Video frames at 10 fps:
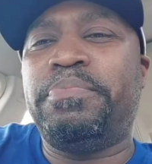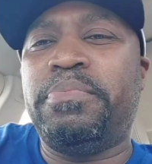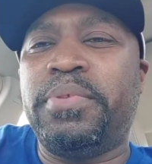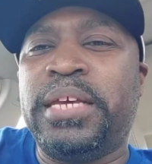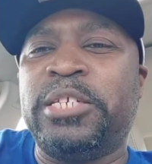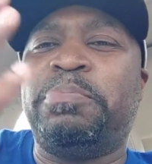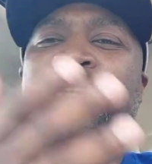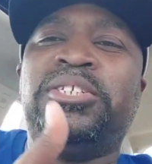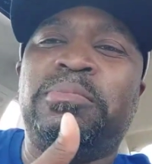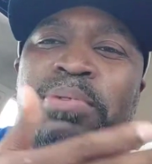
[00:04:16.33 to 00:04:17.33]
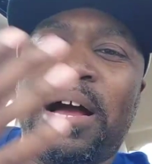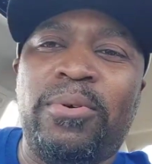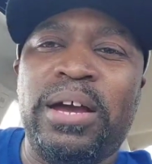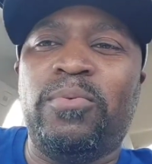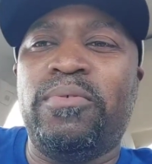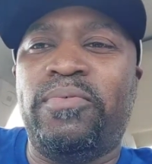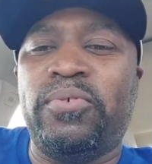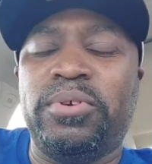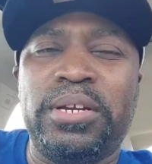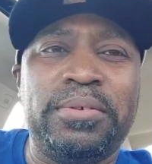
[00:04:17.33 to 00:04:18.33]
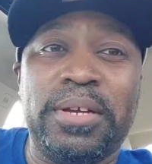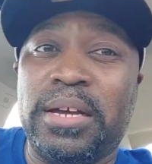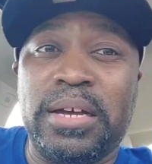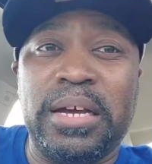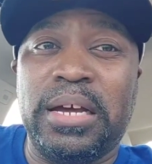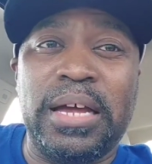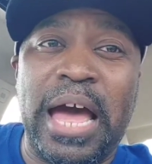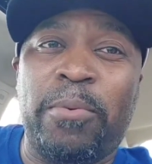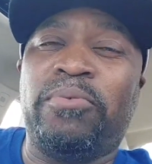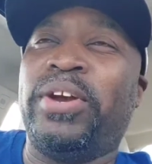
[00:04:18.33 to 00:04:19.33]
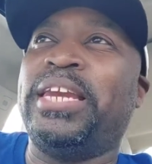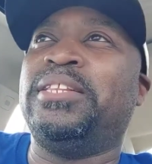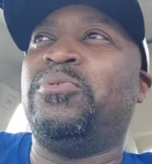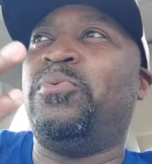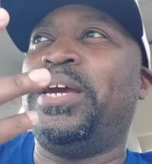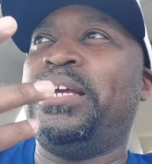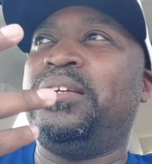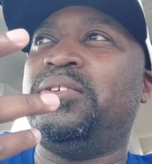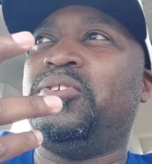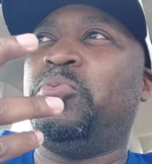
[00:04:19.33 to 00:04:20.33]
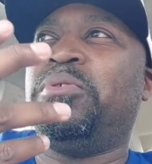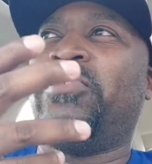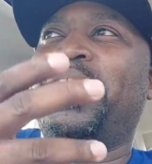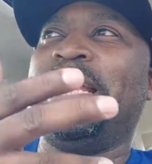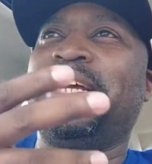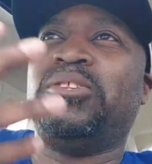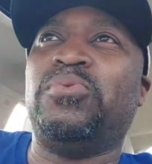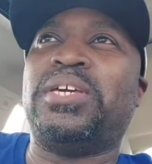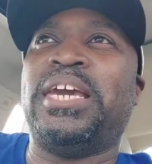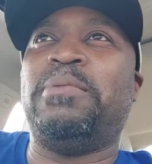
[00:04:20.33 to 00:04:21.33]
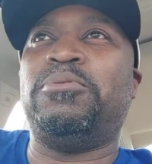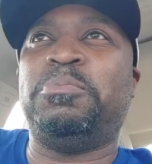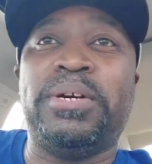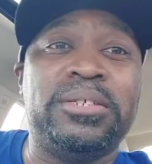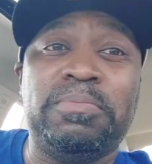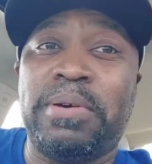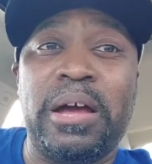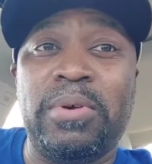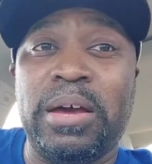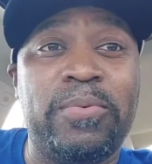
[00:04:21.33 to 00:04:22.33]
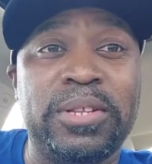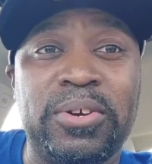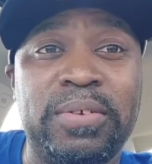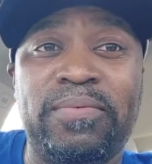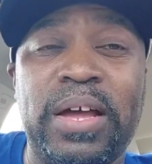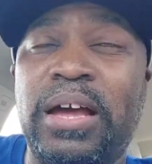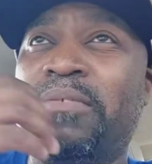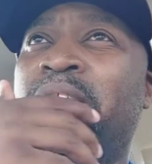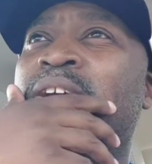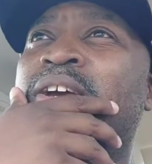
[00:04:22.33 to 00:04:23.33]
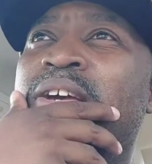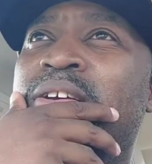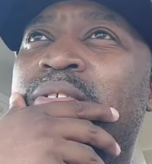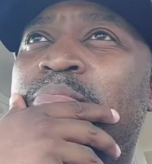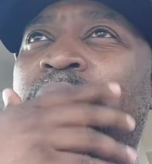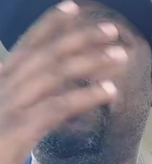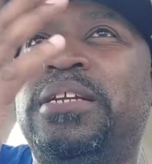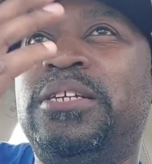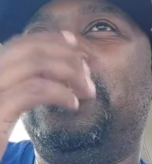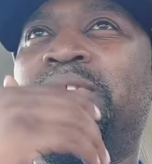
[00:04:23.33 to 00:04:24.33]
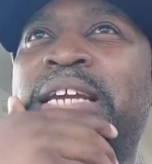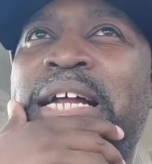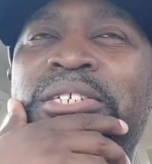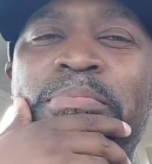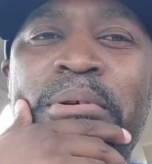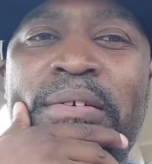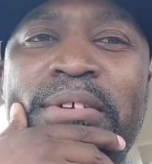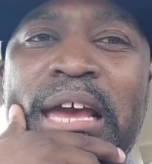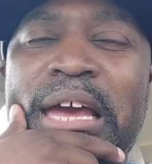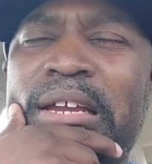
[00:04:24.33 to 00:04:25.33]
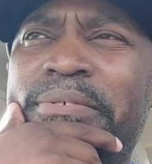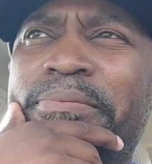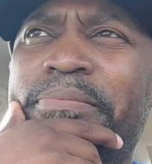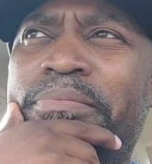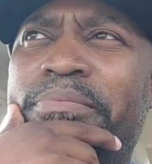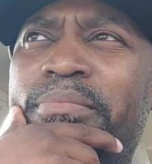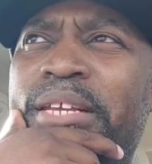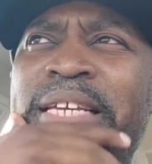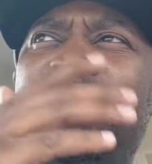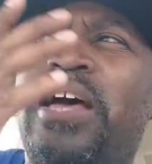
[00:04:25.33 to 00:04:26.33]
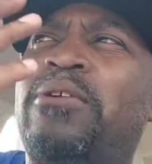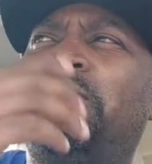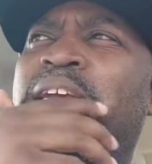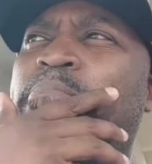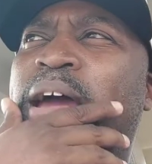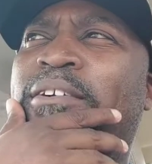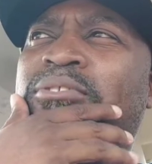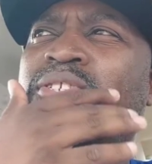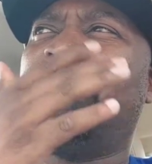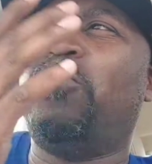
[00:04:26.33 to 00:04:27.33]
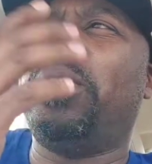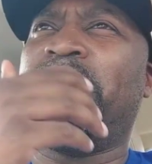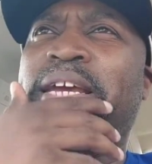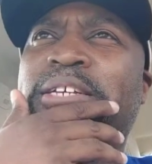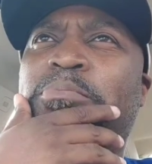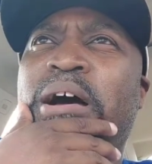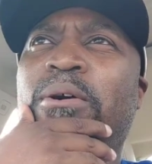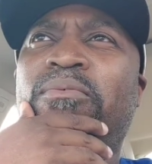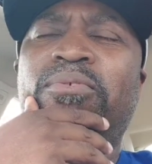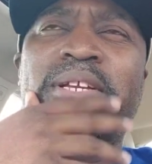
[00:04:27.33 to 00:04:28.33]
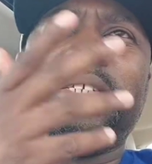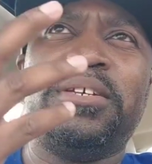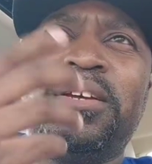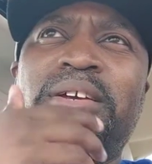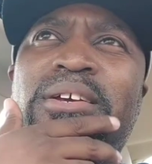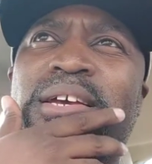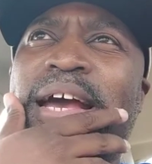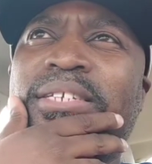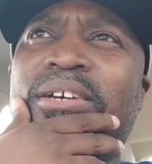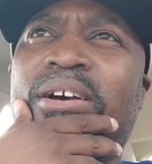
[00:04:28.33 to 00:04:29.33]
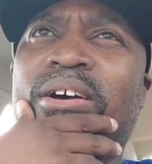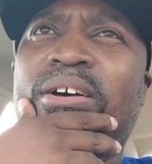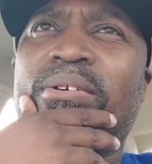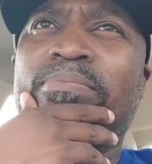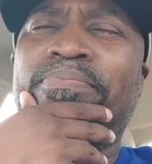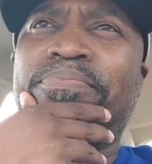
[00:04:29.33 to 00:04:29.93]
his punching power at 140, I would rate it the way you would rate like a Luke Campbell's punching power at 135. Probably a little notch above that. I don't think Barrios is nowhere near as powerful as a